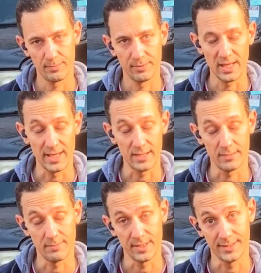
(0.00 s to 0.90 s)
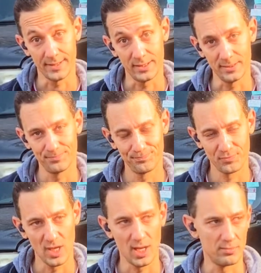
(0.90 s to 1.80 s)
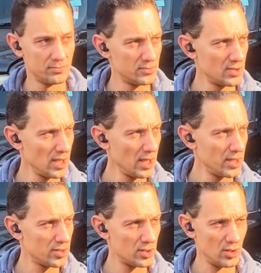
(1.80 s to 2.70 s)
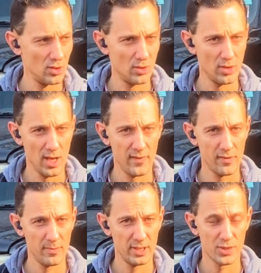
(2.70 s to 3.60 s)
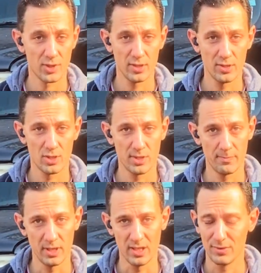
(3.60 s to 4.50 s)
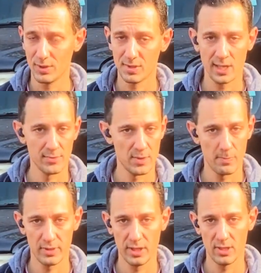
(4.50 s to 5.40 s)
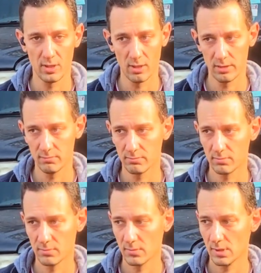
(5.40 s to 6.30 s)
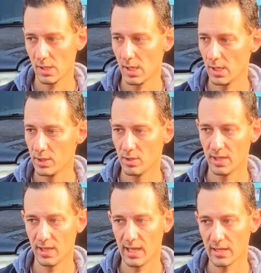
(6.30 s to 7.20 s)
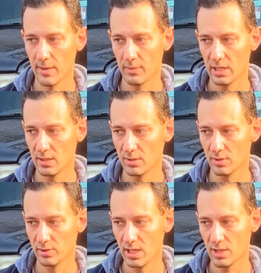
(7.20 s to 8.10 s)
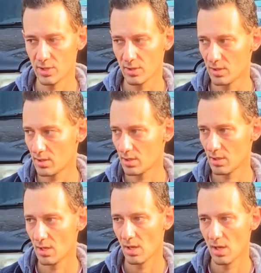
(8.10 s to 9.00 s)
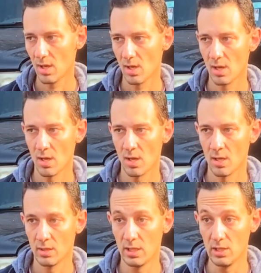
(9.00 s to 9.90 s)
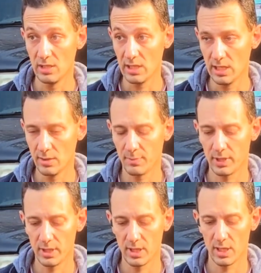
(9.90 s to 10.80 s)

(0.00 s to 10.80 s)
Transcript: planet, basically. Yeah. So everybody's trying to chip in. The times are pretty hard. You can get that many donations that you need, but